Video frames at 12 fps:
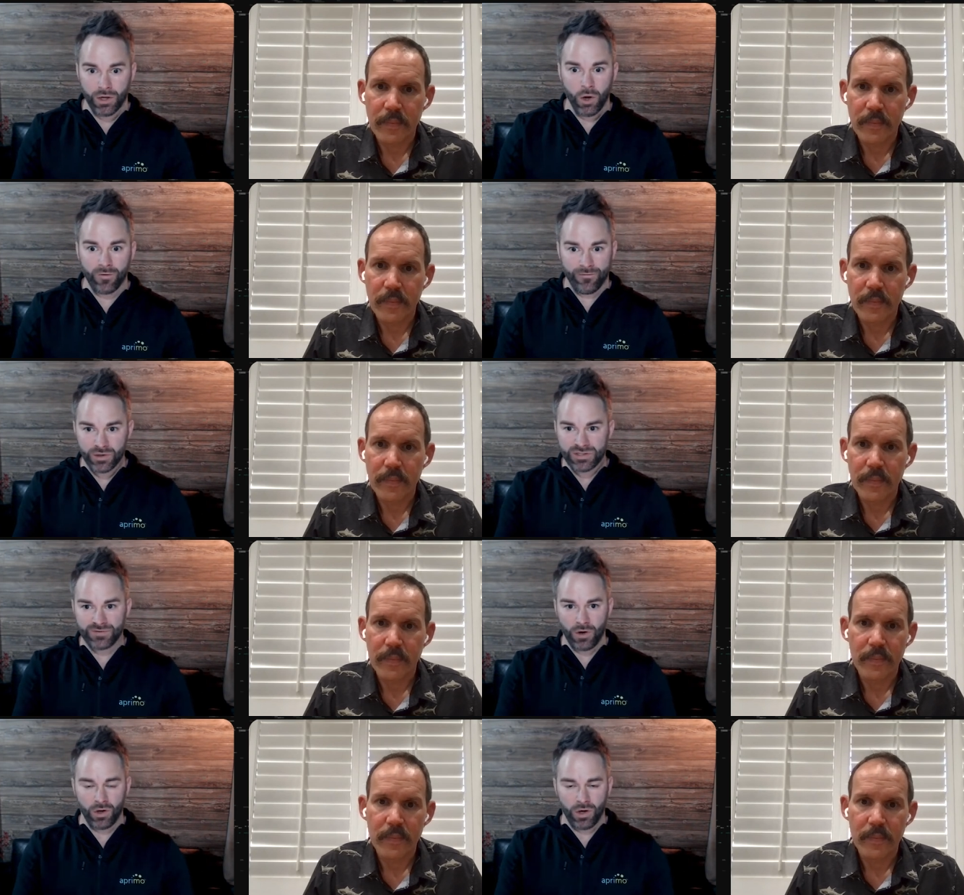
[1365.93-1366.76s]
Speaker 1: First
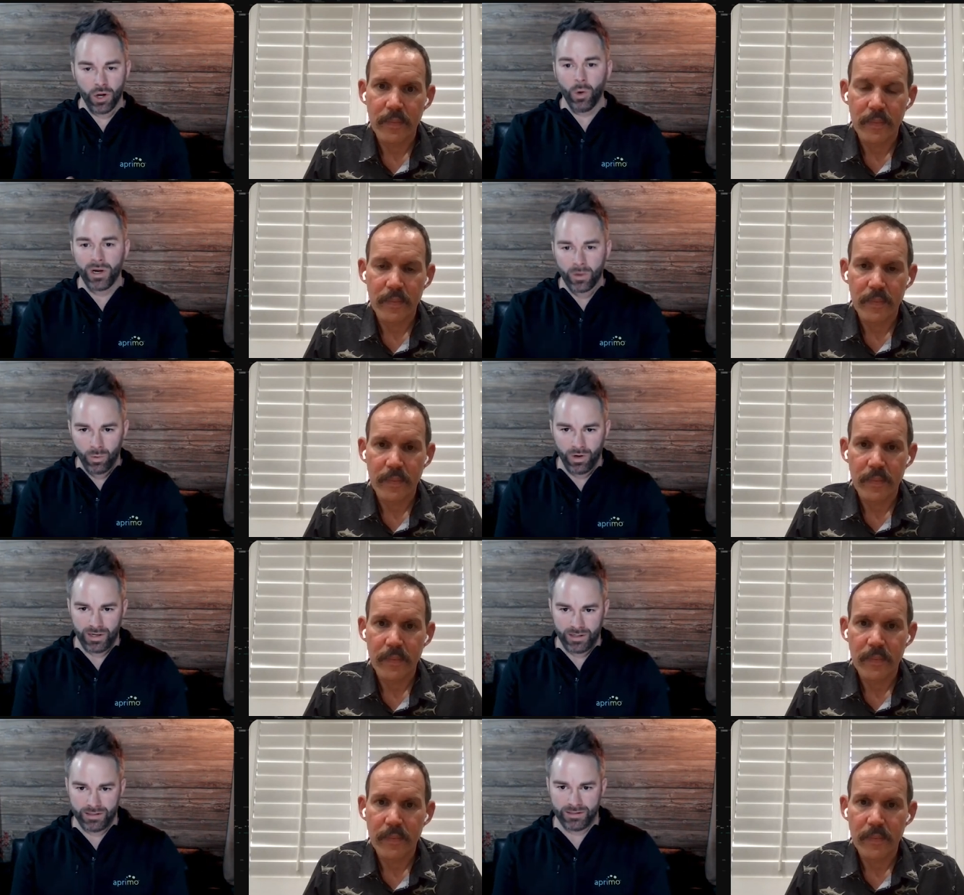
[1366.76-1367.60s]
of all, knowing what
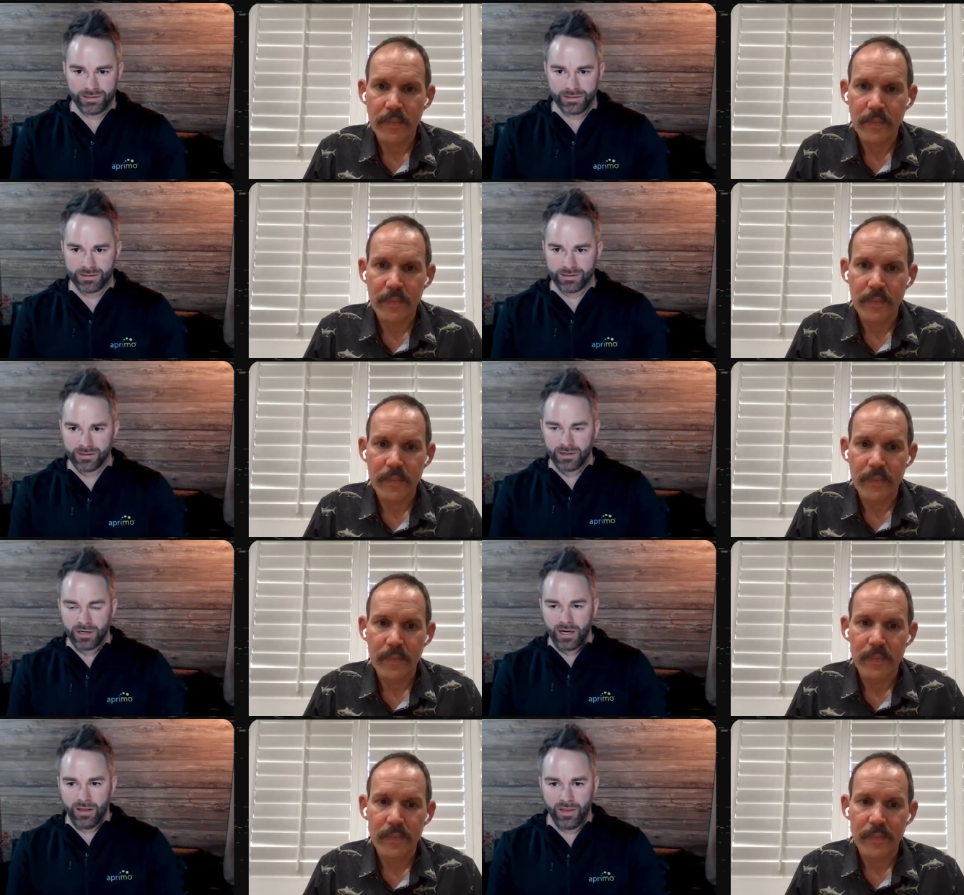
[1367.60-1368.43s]
it is,
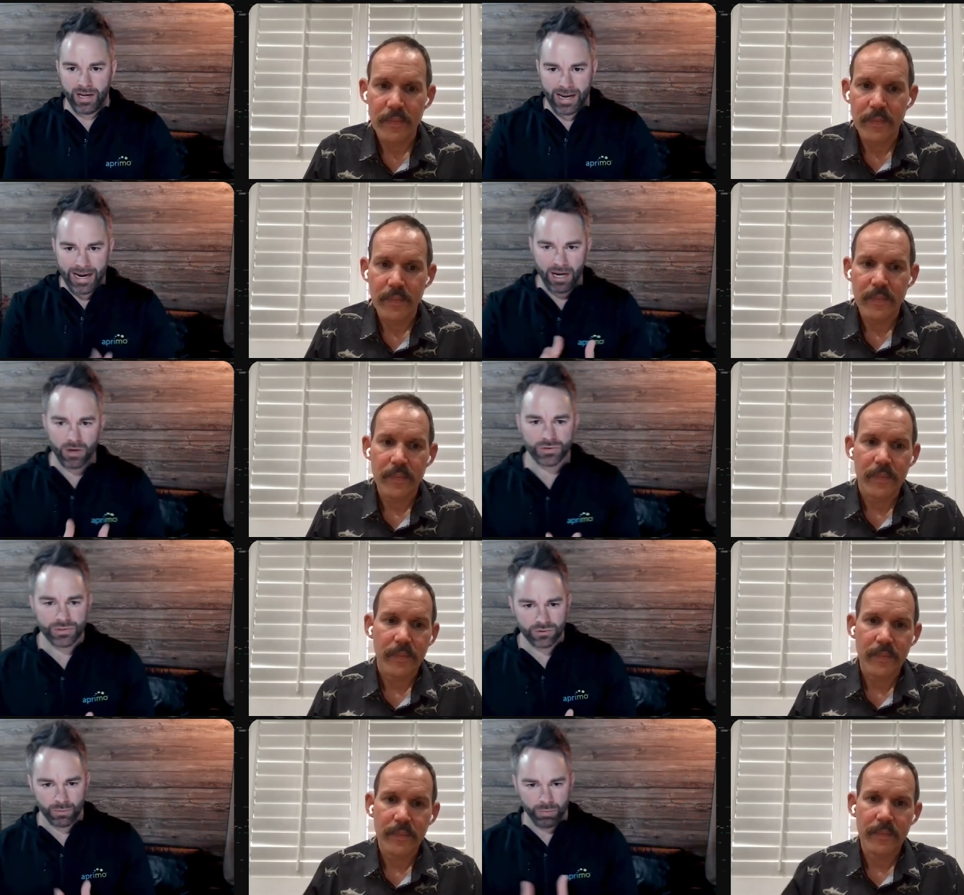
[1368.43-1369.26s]
and then how
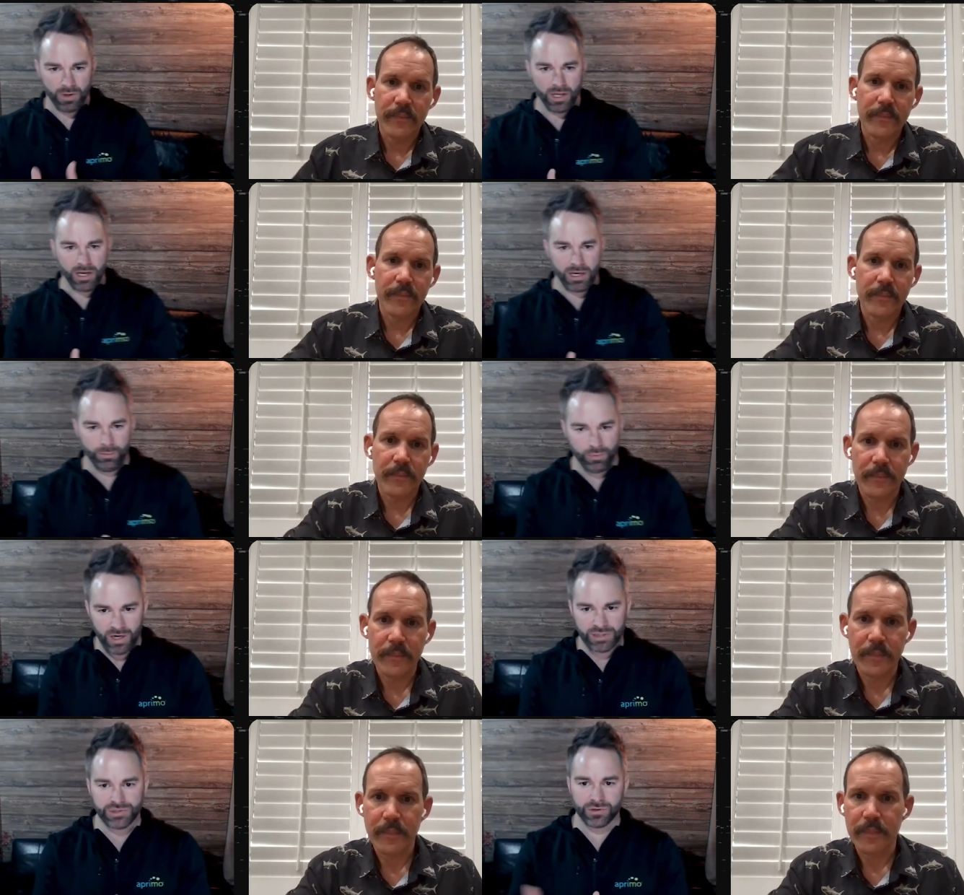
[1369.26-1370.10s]
to apply
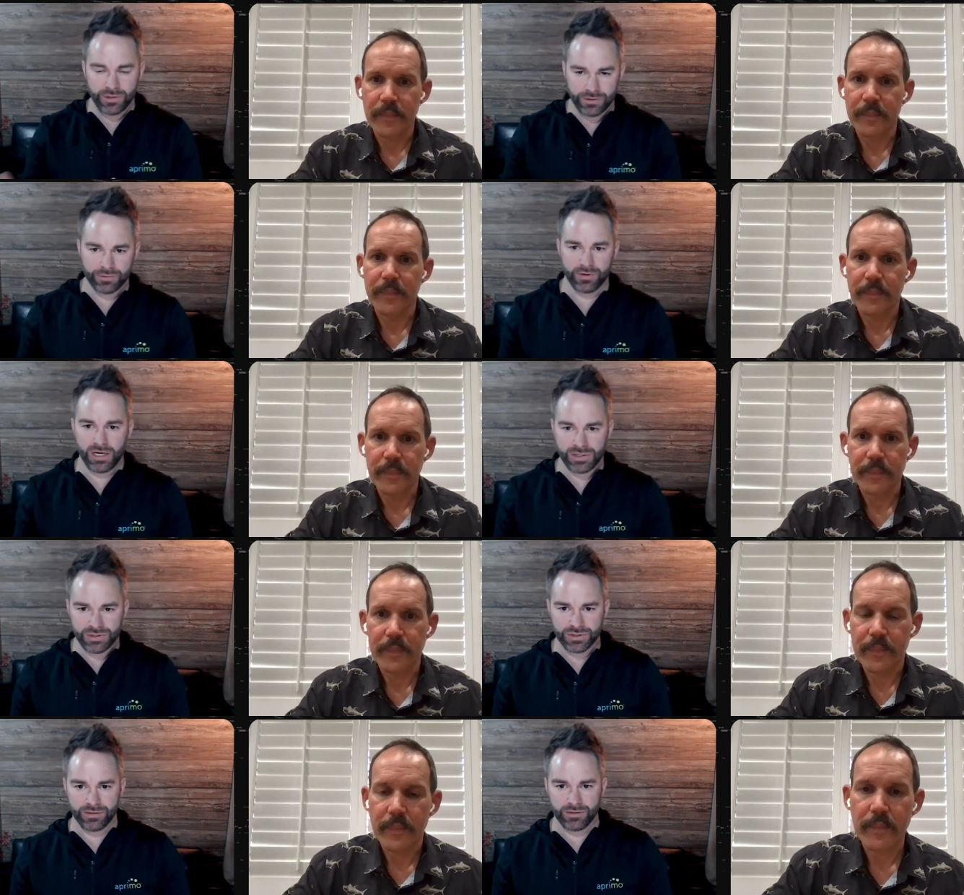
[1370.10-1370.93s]
pressure in the
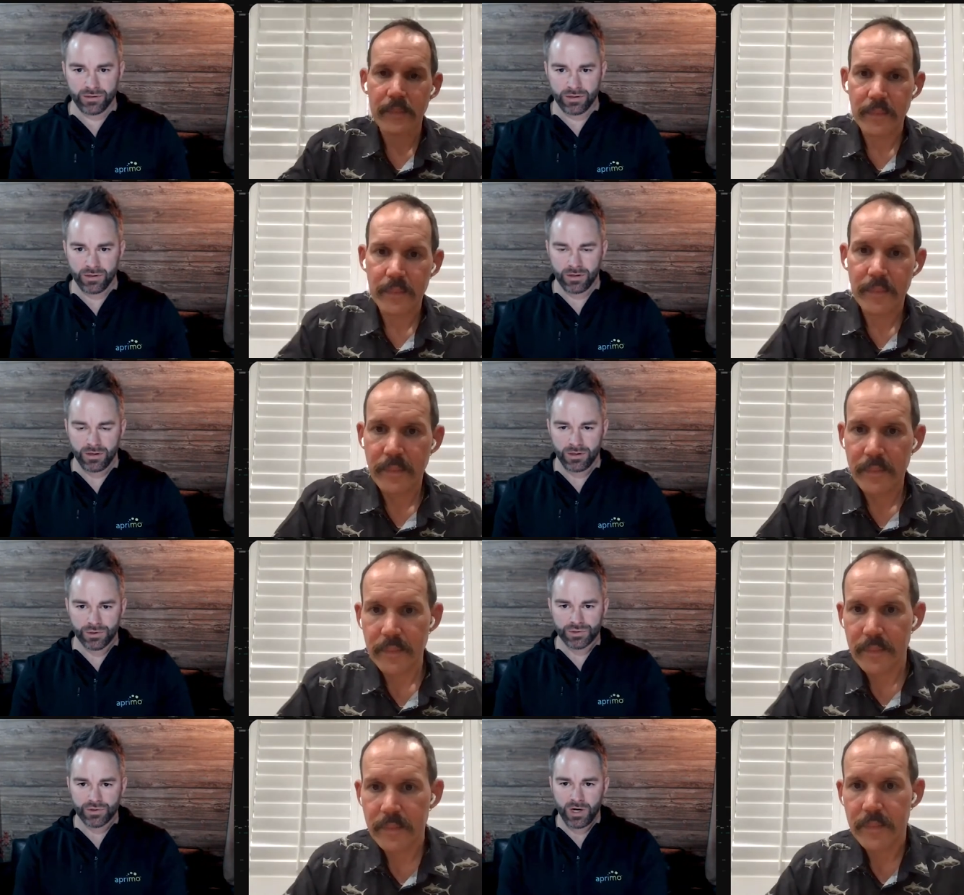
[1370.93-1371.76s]
direction
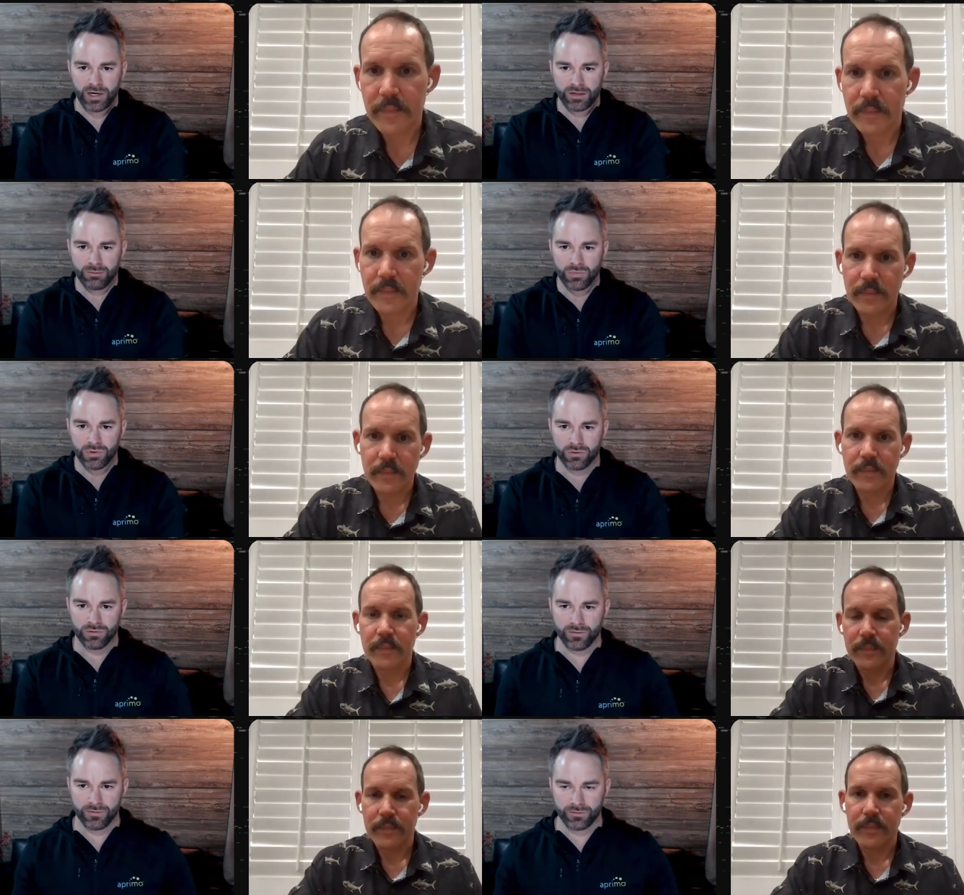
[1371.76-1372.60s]
you're trying to
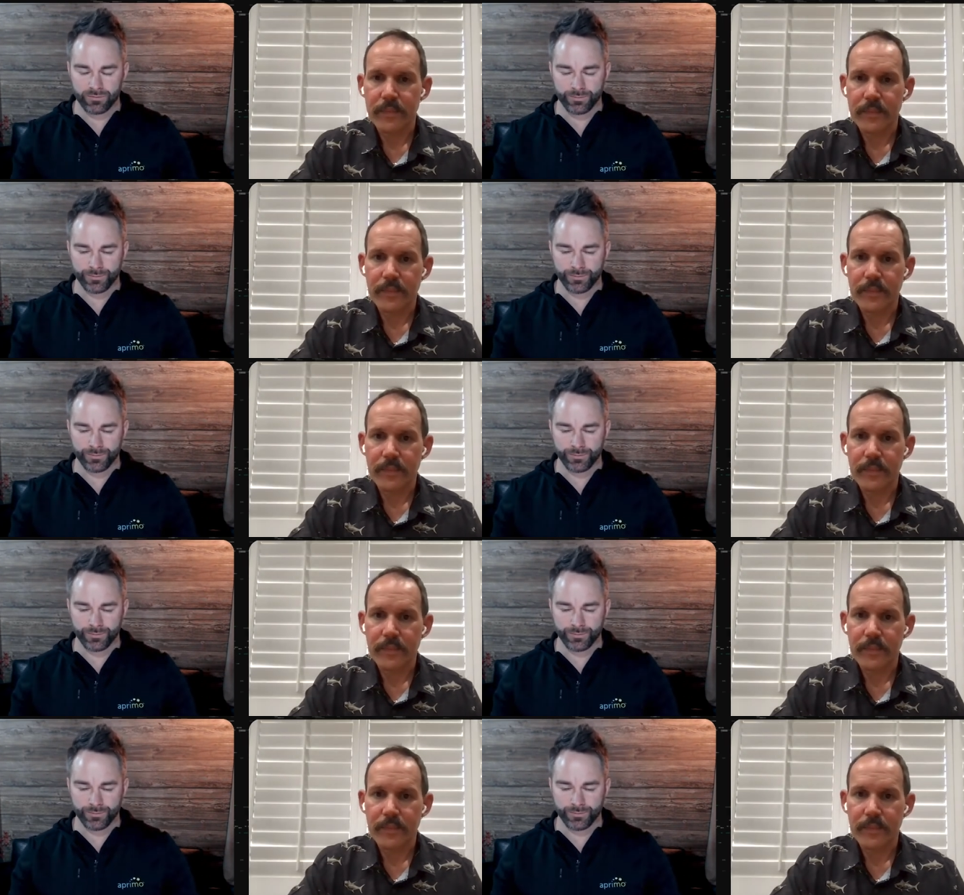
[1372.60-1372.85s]
move.